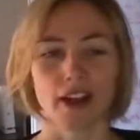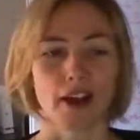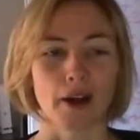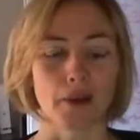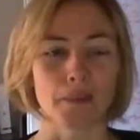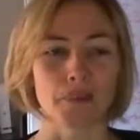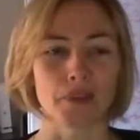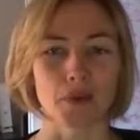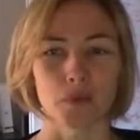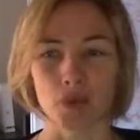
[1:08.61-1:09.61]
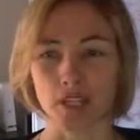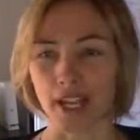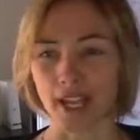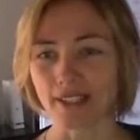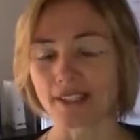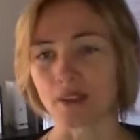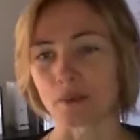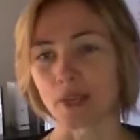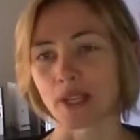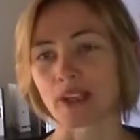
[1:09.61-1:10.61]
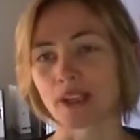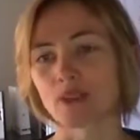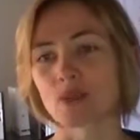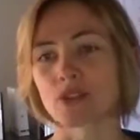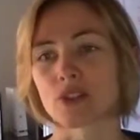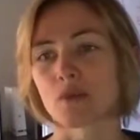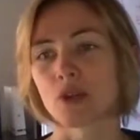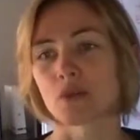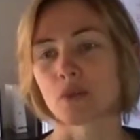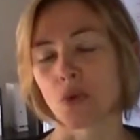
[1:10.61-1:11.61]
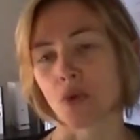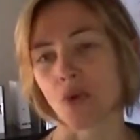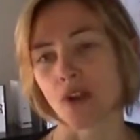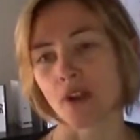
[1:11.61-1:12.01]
What it ended up being was so much more.